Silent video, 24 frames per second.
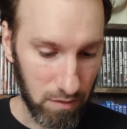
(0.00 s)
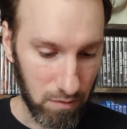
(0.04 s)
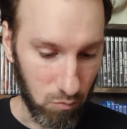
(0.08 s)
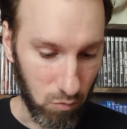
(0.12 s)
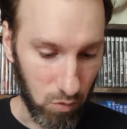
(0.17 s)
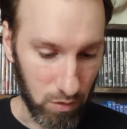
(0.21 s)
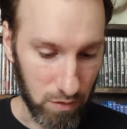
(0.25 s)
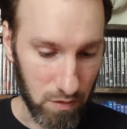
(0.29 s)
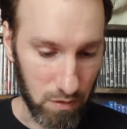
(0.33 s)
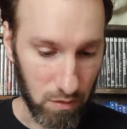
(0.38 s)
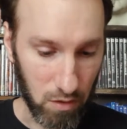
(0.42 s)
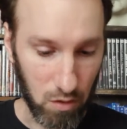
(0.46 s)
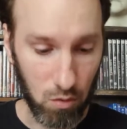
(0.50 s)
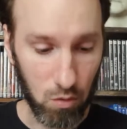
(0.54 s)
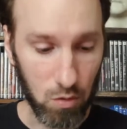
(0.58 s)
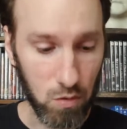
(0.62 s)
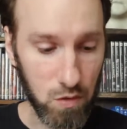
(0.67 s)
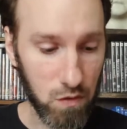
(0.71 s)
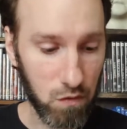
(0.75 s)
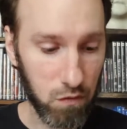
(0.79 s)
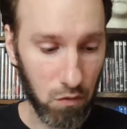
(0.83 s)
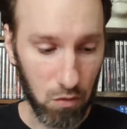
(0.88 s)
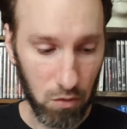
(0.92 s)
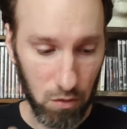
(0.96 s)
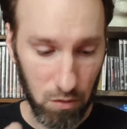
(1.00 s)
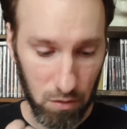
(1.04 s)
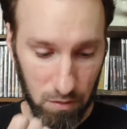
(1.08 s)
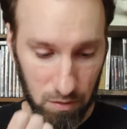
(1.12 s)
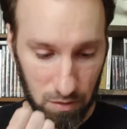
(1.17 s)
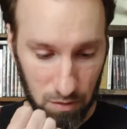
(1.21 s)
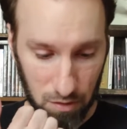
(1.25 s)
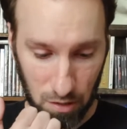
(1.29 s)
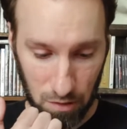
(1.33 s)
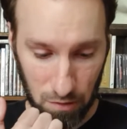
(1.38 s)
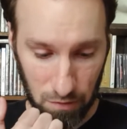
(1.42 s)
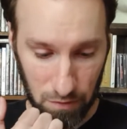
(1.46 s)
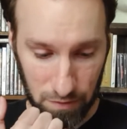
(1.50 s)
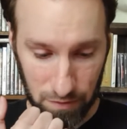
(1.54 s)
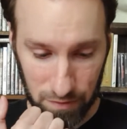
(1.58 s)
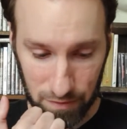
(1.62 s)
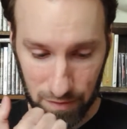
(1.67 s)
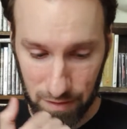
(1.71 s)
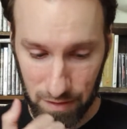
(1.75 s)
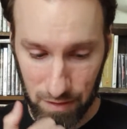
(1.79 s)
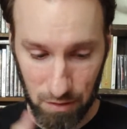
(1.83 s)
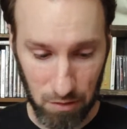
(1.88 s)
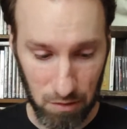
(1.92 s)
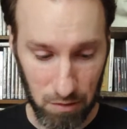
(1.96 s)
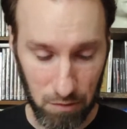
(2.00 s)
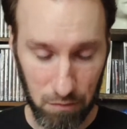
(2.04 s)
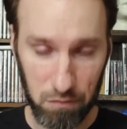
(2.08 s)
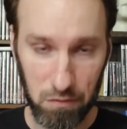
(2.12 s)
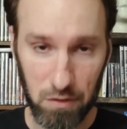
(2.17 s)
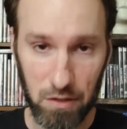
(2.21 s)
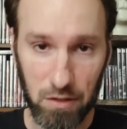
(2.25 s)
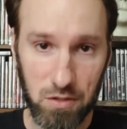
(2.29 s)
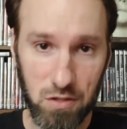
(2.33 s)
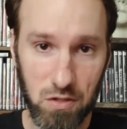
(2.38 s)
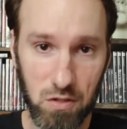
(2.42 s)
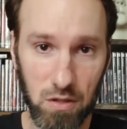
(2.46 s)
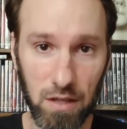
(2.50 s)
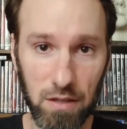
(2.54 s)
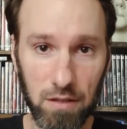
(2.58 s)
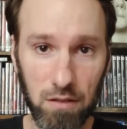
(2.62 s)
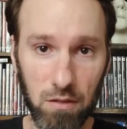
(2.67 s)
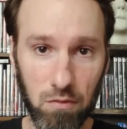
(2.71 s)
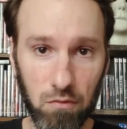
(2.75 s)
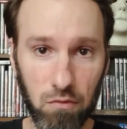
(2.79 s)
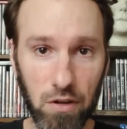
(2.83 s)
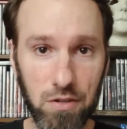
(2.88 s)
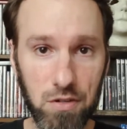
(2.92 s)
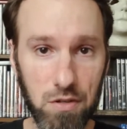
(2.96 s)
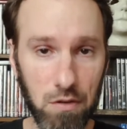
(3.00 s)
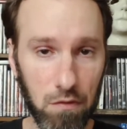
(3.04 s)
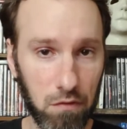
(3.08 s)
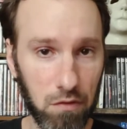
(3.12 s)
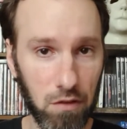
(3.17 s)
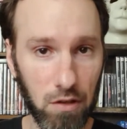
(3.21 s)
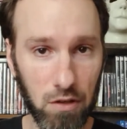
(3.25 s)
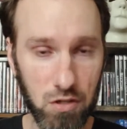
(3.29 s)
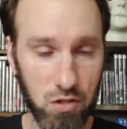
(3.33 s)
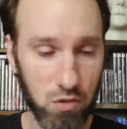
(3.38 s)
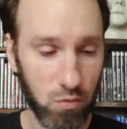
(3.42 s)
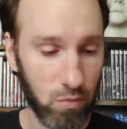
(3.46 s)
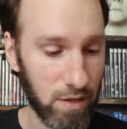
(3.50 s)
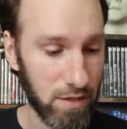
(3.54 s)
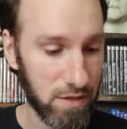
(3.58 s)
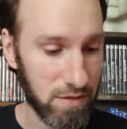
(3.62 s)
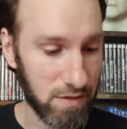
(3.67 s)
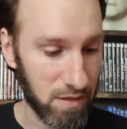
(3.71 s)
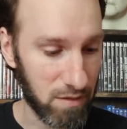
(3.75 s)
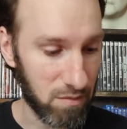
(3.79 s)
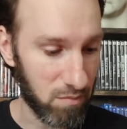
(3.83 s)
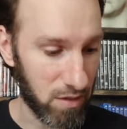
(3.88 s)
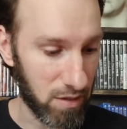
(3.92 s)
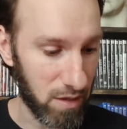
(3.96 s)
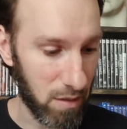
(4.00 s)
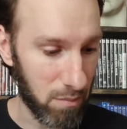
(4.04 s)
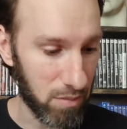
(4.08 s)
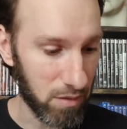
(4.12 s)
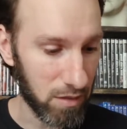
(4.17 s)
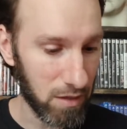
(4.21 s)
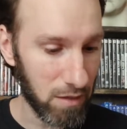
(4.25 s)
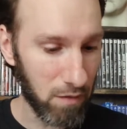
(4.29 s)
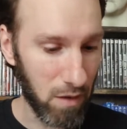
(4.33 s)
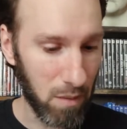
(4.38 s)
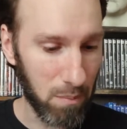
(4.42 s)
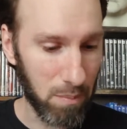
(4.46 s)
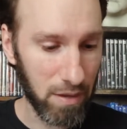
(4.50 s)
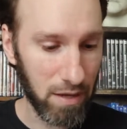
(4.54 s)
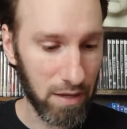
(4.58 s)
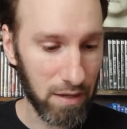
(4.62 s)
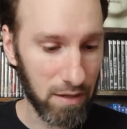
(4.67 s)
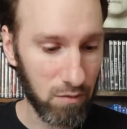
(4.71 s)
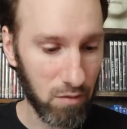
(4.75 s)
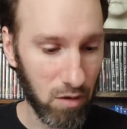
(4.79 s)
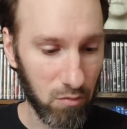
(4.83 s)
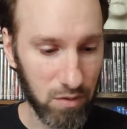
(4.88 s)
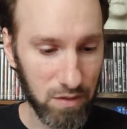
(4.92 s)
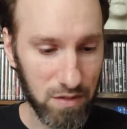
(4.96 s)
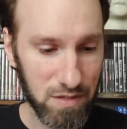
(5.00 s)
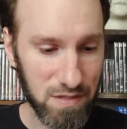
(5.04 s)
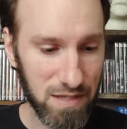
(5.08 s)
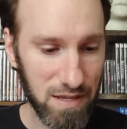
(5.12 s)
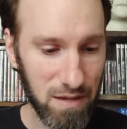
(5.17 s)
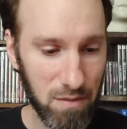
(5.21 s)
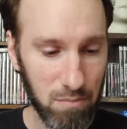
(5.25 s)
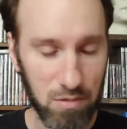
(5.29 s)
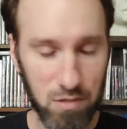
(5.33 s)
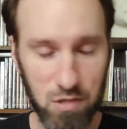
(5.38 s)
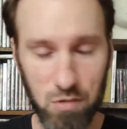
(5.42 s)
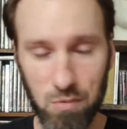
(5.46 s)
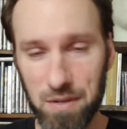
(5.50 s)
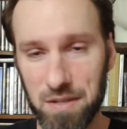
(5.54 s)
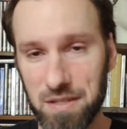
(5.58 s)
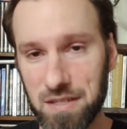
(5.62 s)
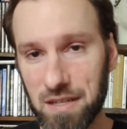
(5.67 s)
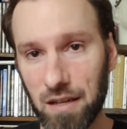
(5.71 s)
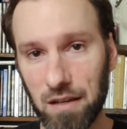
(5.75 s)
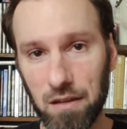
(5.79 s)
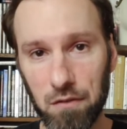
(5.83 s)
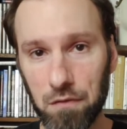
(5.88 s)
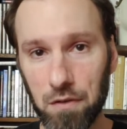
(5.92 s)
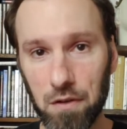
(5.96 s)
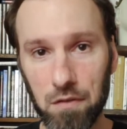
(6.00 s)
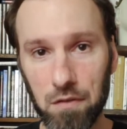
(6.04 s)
what it goes for currently, or like the range it fluctuates in. But I believe I paid, well, I want to say between $10 and